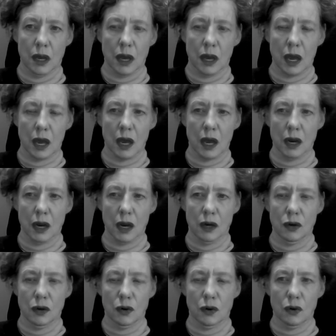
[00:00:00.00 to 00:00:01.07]
And
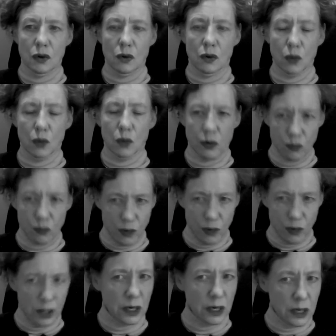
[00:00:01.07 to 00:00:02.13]
we
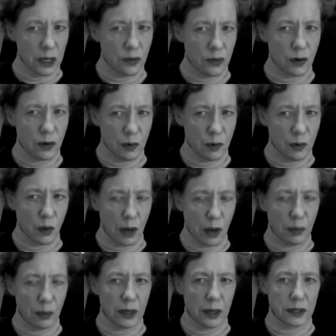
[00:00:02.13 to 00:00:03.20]
really need there to be
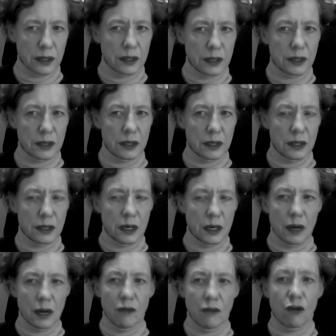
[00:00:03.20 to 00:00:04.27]
wild places
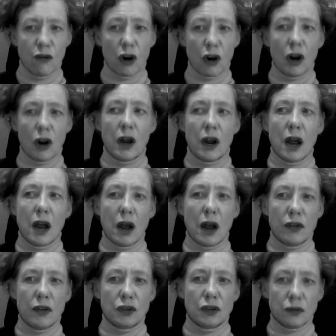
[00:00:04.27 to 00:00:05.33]
for
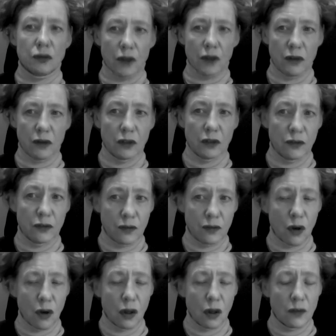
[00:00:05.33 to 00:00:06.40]
the survival of
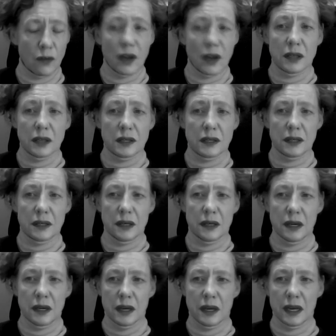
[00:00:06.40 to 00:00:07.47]
all of us
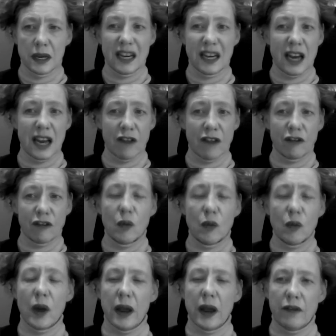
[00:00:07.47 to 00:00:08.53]
in every
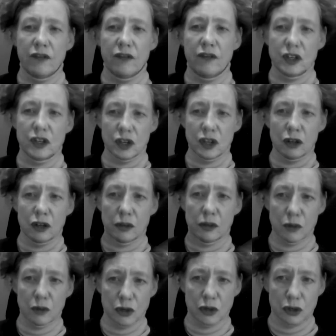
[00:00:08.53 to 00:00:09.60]
way, physical,
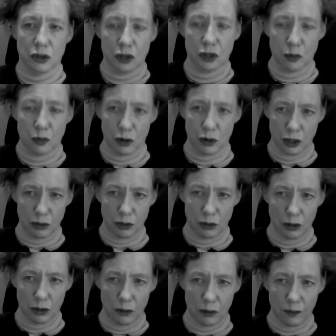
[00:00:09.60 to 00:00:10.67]
emotional, spiritual.